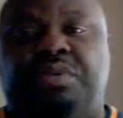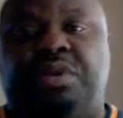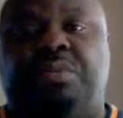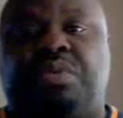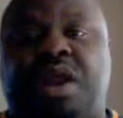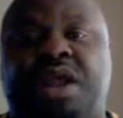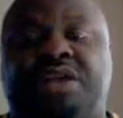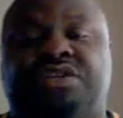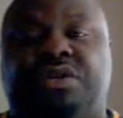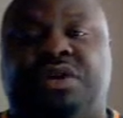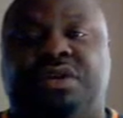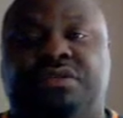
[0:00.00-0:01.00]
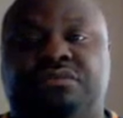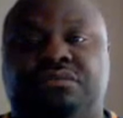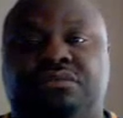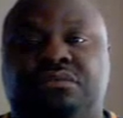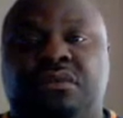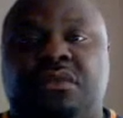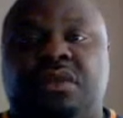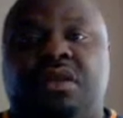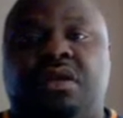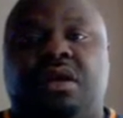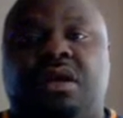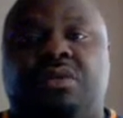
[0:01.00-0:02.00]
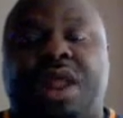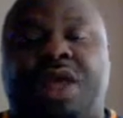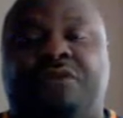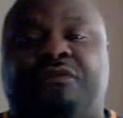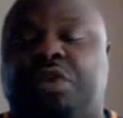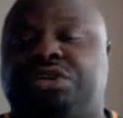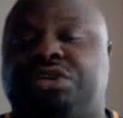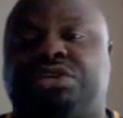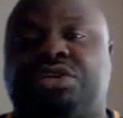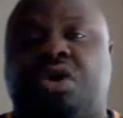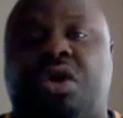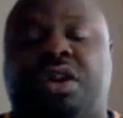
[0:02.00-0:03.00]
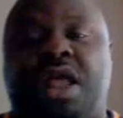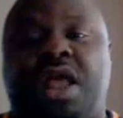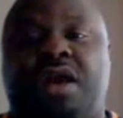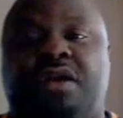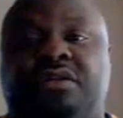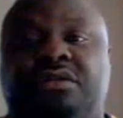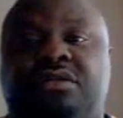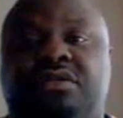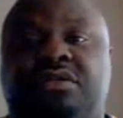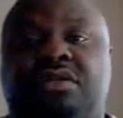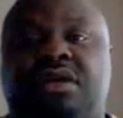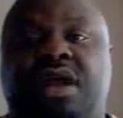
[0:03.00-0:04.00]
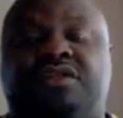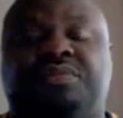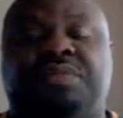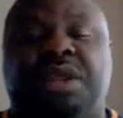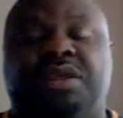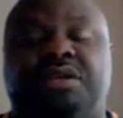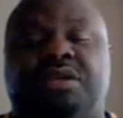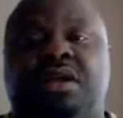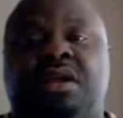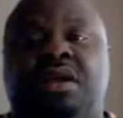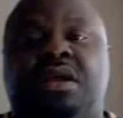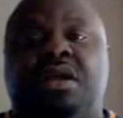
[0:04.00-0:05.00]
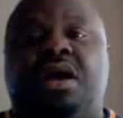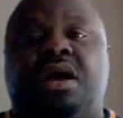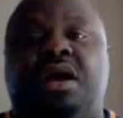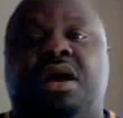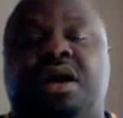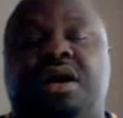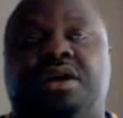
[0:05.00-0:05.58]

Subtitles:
put a price on it. When I first started out, I spent I